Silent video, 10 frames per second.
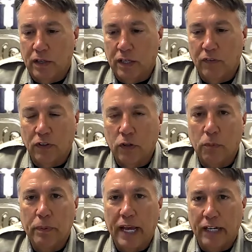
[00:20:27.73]
give a little
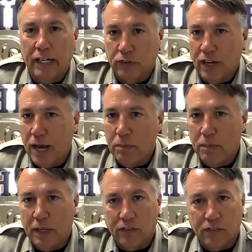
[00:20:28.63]
bit of extra time
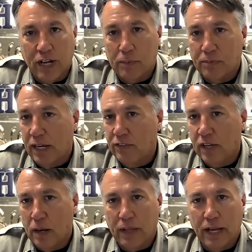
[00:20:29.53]
at stop sign,
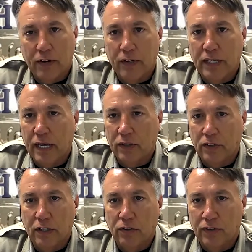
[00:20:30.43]
stoplight, or any
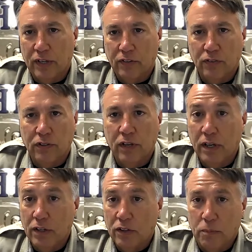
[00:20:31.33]
intersection
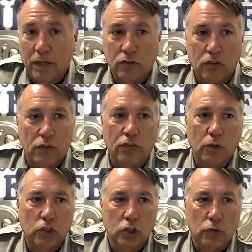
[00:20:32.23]
to make sure there's
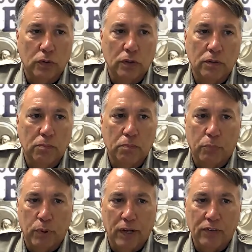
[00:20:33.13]
no children
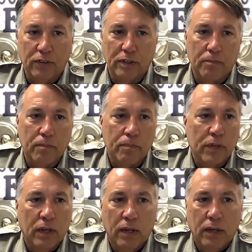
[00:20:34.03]
present.
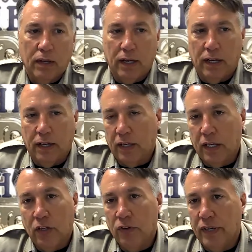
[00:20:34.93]

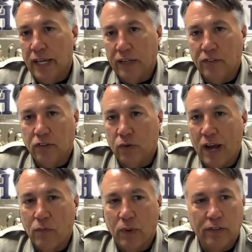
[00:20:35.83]
Enter and exit
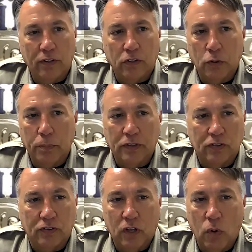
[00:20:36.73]
driveways a little bit
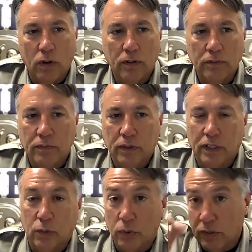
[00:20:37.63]
slower.
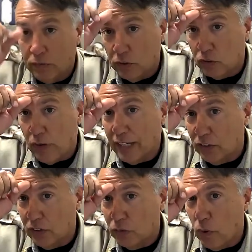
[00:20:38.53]
Get rid of
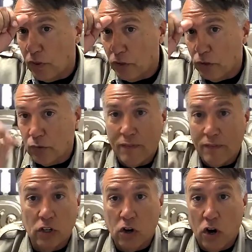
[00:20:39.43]
distractions, whether you're driving
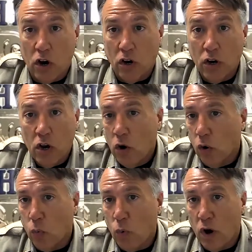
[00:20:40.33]
a car
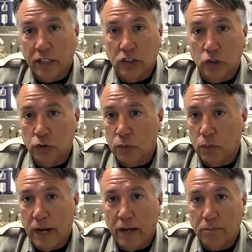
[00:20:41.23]
or walking children
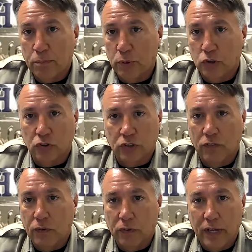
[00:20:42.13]
around. Put your
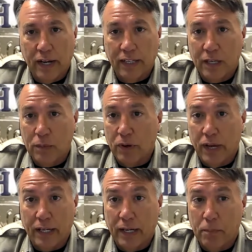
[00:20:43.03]
cell phone down and keep your
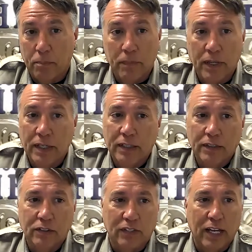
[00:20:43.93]
head up.
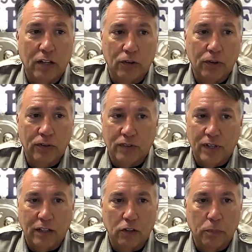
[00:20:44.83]
Stay alert,
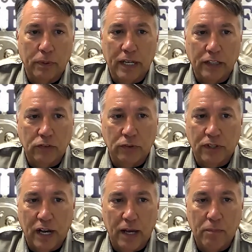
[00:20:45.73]
take a little bit of extra
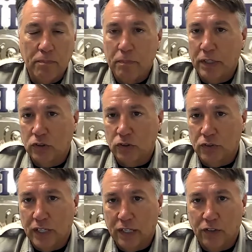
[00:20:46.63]
time, make sure
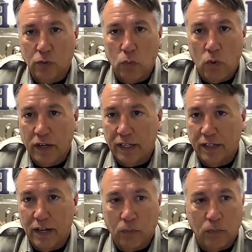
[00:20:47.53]
the kids are walking,
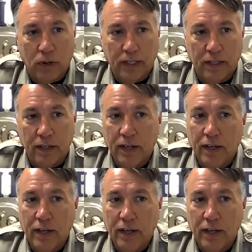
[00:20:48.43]
not running.